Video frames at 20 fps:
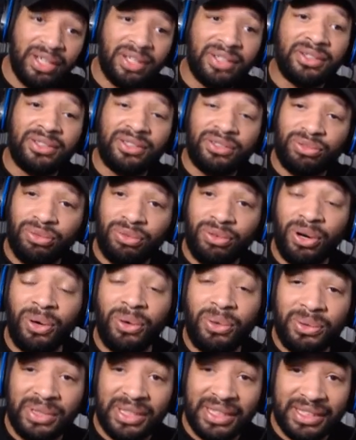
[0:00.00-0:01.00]

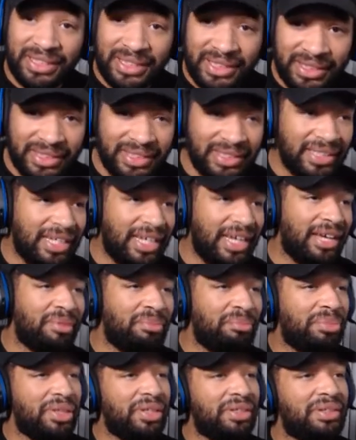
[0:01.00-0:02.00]
Grownish
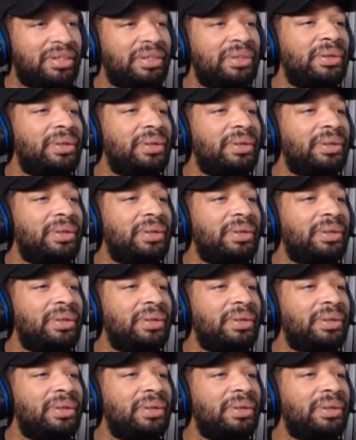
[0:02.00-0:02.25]
Gambino.